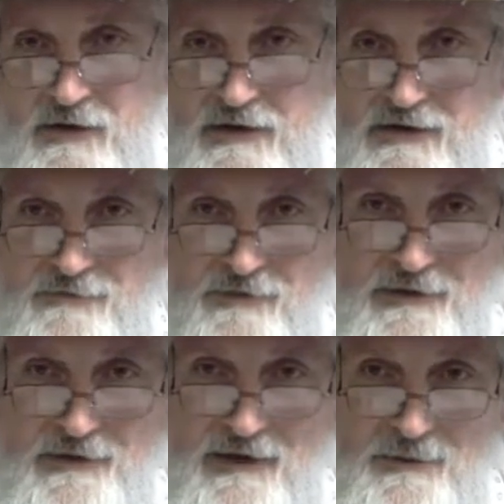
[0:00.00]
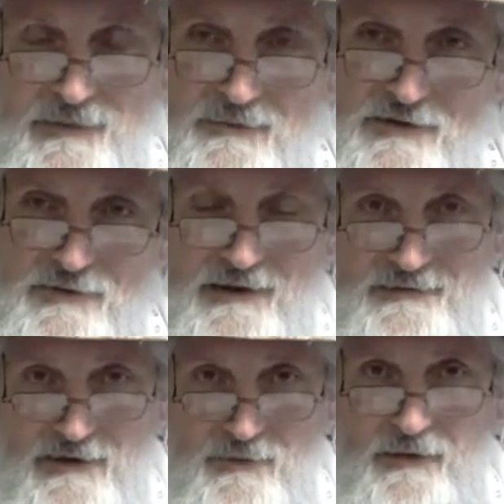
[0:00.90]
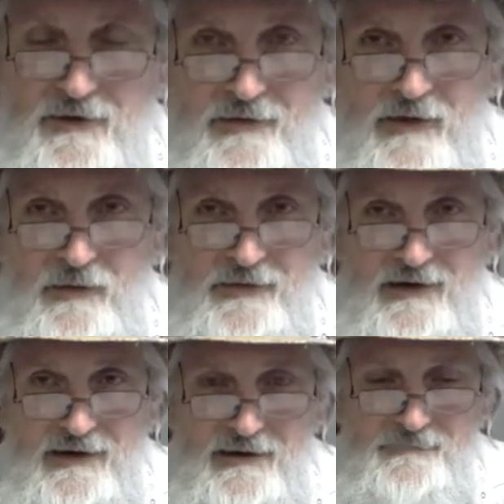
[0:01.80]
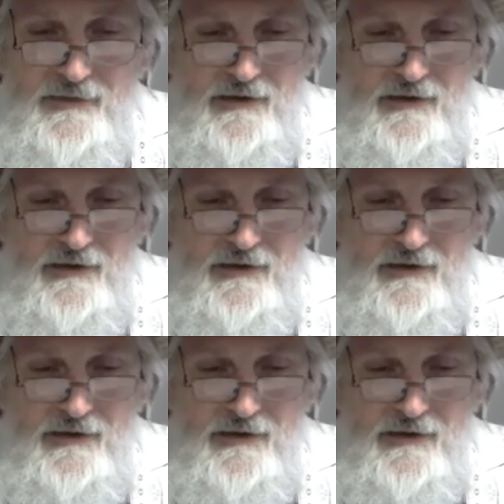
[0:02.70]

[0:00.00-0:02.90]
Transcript: looking for Adam. He was right there with her the whole time.